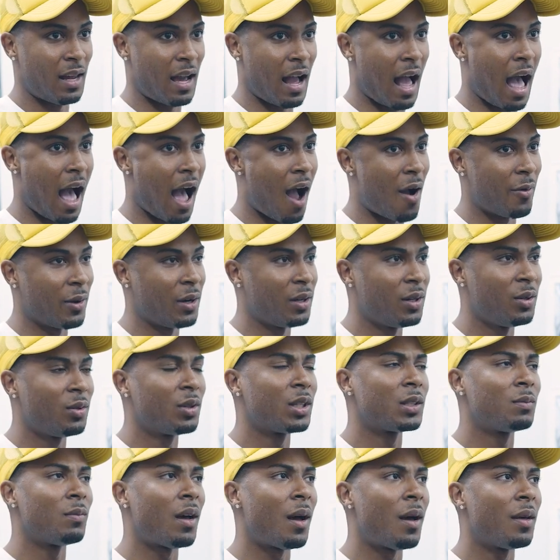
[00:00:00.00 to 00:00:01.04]
Like, I already knew,
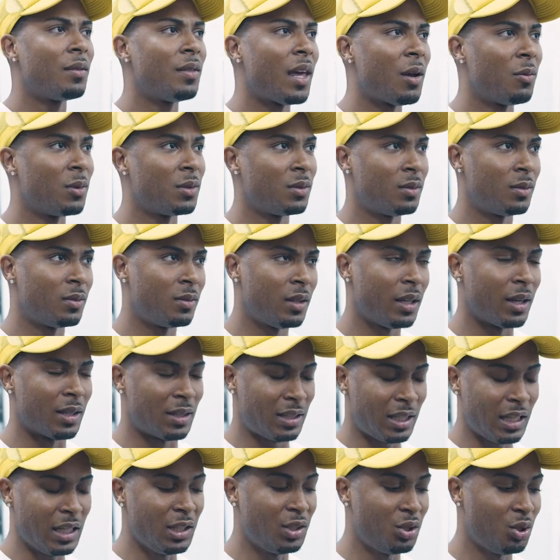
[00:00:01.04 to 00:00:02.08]
because
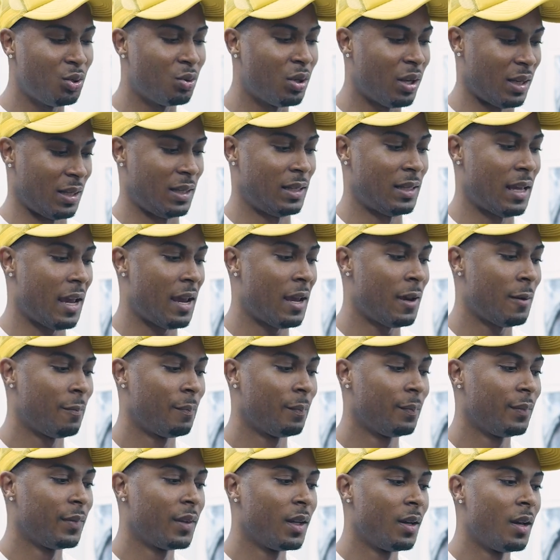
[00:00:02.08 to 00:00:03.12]
they'll teach you, they'll say,
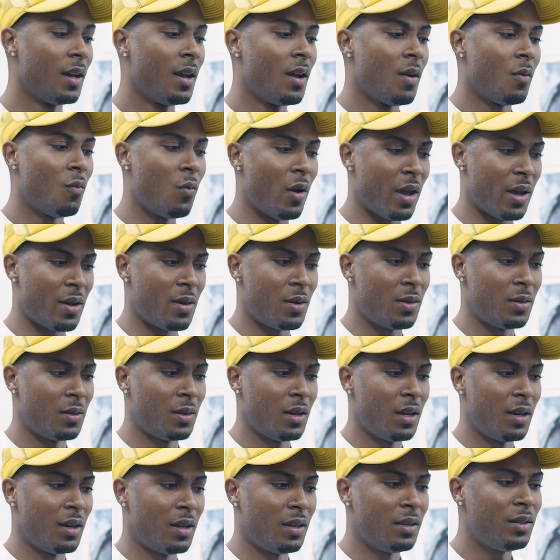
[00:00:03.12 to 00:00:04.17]

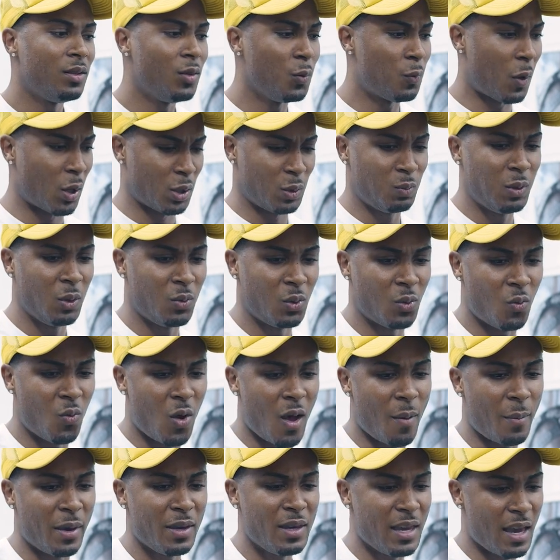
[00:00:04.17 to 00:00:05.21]
well, you supposed to be with a
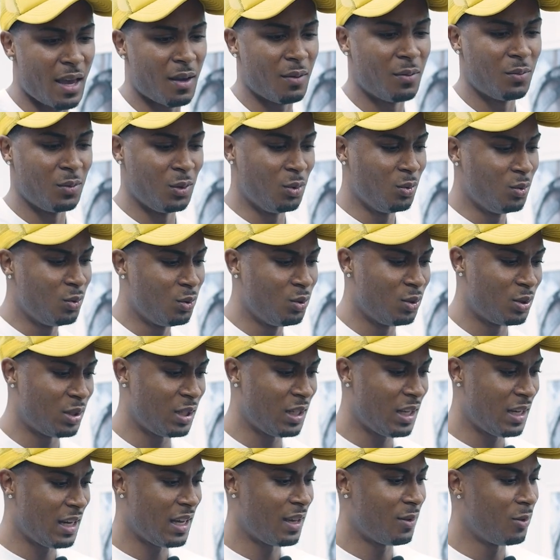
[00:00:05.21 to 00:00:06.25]
woman. Yeah, you
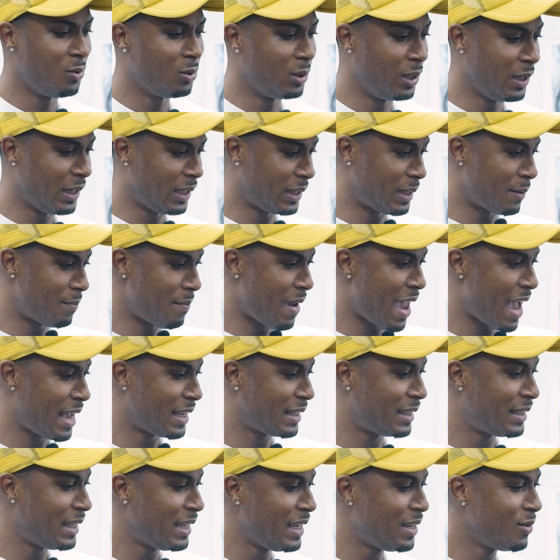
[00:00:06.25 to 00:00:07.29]
see that? Ooh, look at the
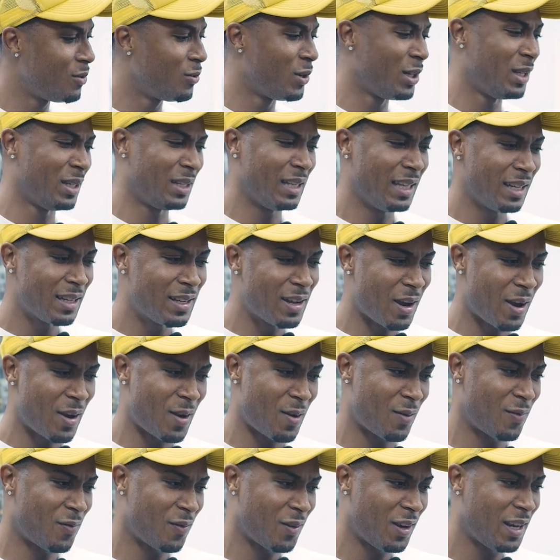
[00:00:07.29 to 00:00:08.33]
magazine. Where your little
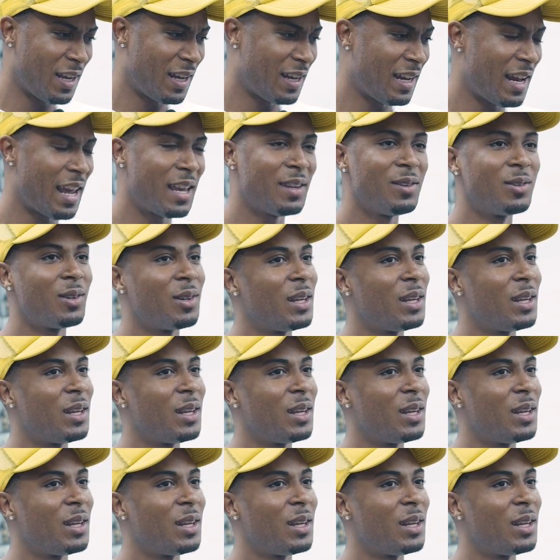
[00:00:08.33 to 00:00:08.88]
girlfriend at?